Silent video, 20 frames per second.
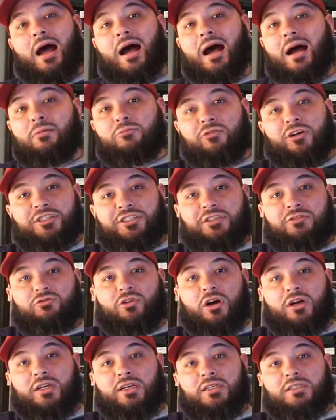I'm Richie
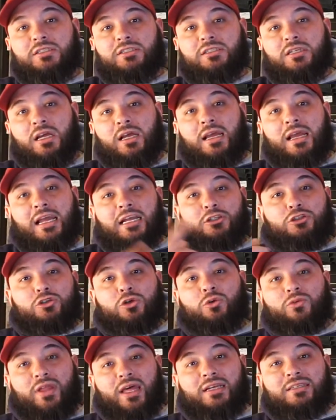Rukkus.
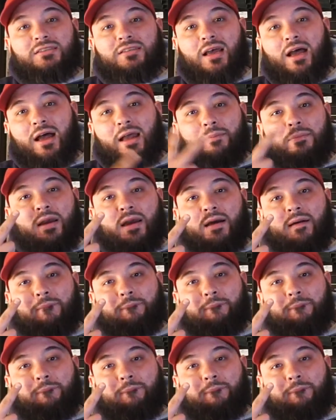Until next time,